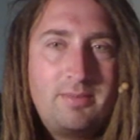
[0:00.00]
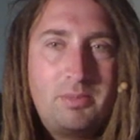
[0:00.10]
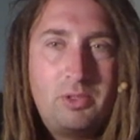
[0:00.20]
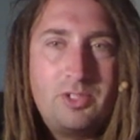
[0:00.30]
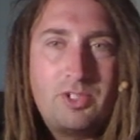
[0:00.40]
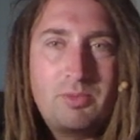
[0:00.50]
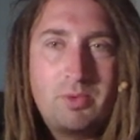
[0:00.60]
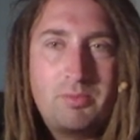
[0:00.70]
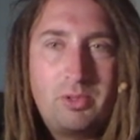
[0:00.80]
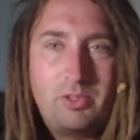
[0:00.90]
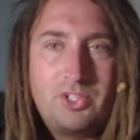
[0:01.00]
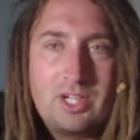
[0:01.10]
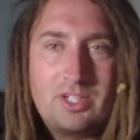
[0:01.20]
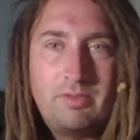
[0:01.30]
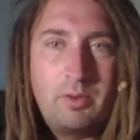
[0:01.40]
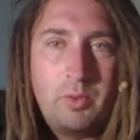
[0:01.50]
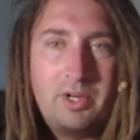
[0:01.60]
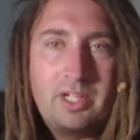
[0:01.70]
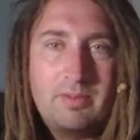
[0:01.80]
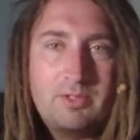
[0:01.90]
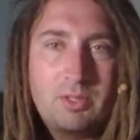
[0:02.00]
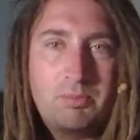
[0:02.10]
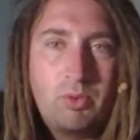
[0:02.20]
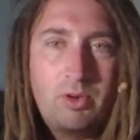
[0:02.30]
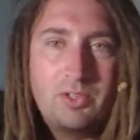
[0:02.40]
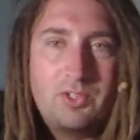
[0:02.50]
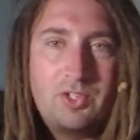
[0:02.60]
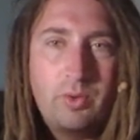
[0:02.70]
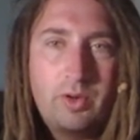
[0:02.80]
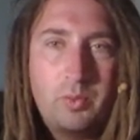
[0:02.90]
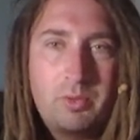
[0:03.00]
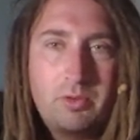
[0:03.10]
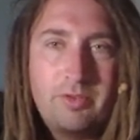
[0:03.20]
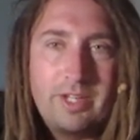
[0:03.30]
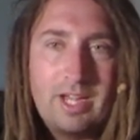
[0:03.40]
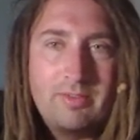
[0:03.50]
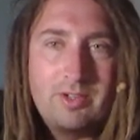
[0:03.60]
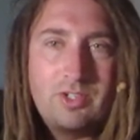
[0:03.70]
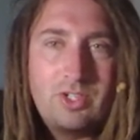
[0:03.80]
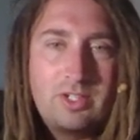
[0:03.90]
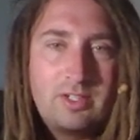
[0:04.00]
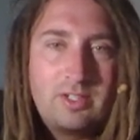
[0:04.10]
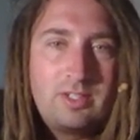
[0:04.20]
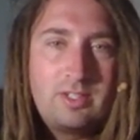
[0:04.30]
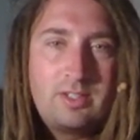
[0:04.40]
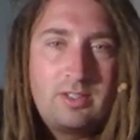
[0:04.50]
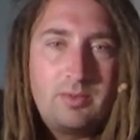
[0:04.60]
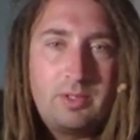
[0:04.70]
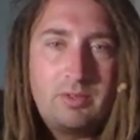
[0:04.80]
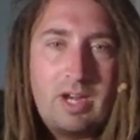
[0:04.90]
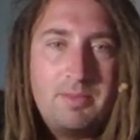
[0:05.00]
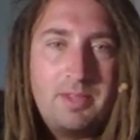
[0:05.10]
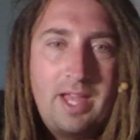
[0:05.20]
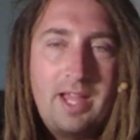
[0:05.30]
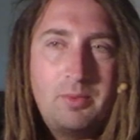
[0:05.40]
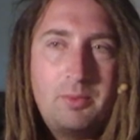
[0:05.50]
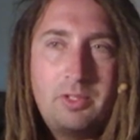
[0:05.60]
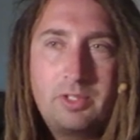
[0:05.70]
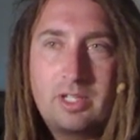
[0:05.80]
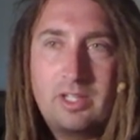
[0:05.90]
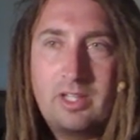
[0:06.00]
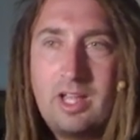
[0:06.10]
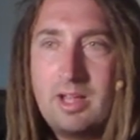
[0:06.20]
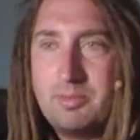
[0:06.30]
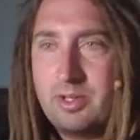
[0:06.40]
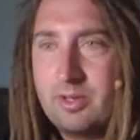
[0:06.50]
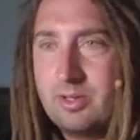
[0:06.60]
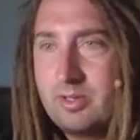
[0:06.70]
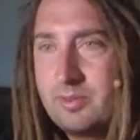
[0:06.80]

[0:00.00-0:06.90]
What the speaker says: more bullish activity. We want to get support on this 200-week moving average. We grab that, we'll be looking a lot better.